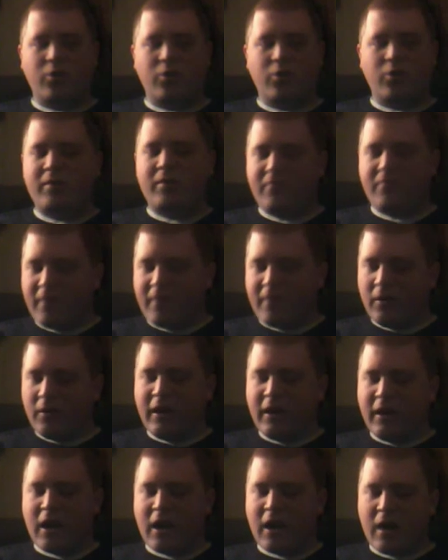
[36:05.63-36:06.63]
to be fairly
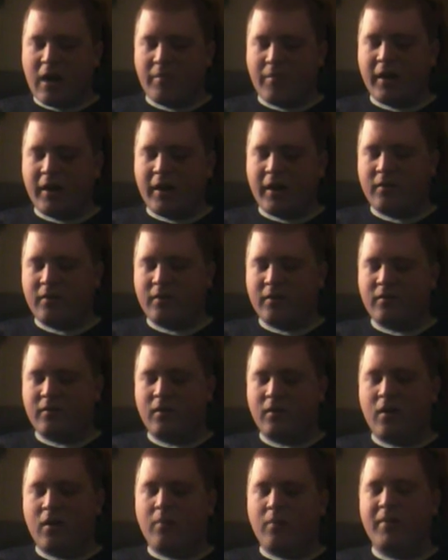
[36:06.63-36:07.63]
competent,
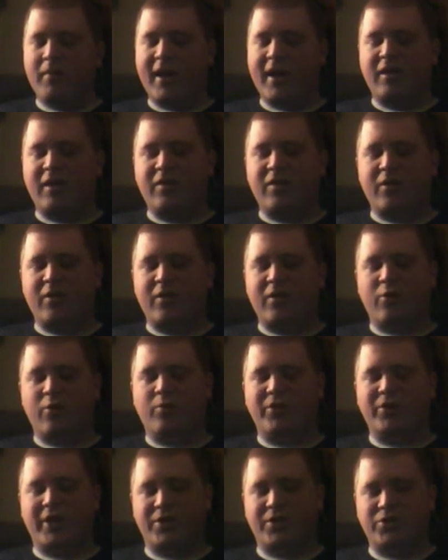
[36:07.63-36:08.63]
but I think that her
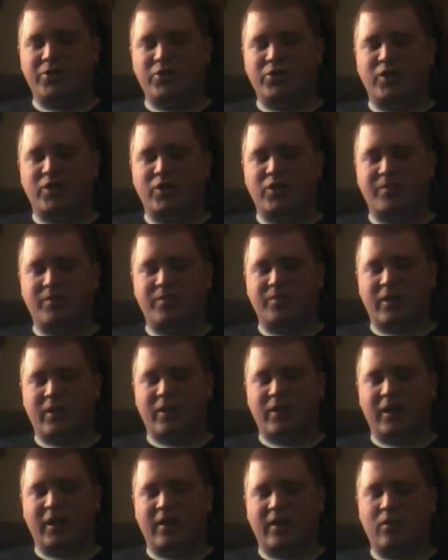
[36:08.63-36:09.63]
relationships are going to
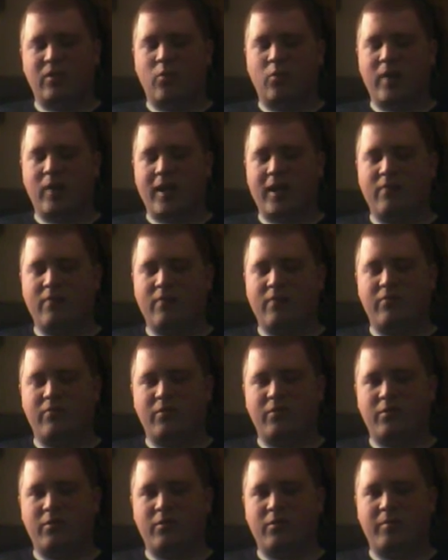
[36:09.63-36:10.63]
get in the way of
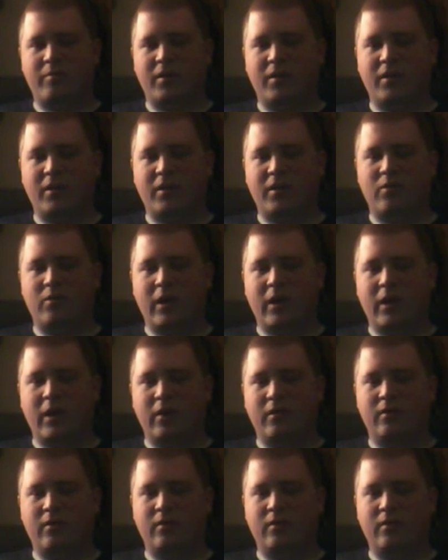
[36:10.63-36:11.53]
her ability to win.